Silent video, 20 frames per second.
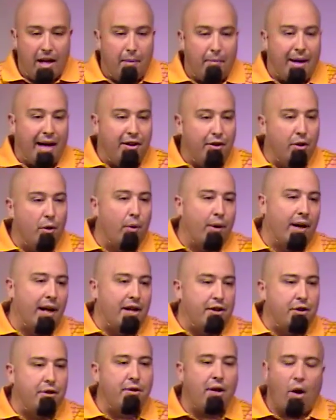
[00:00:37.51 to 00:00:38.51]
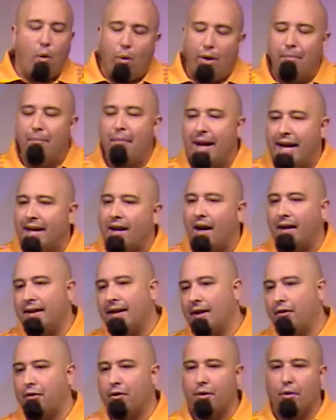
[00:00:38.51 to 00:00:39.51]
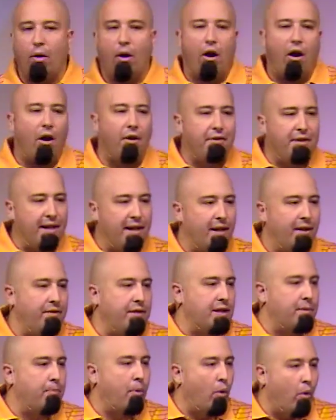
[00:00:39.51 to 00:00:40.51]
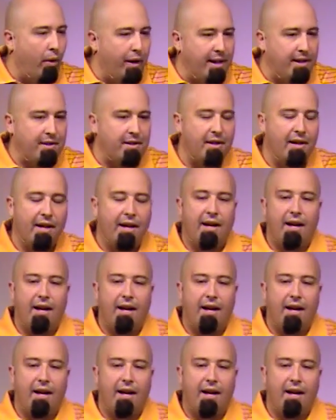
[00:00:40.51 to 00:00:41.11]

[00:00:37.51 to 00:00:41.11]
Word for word: But I do want to let you know we may not get through all 10 of these points.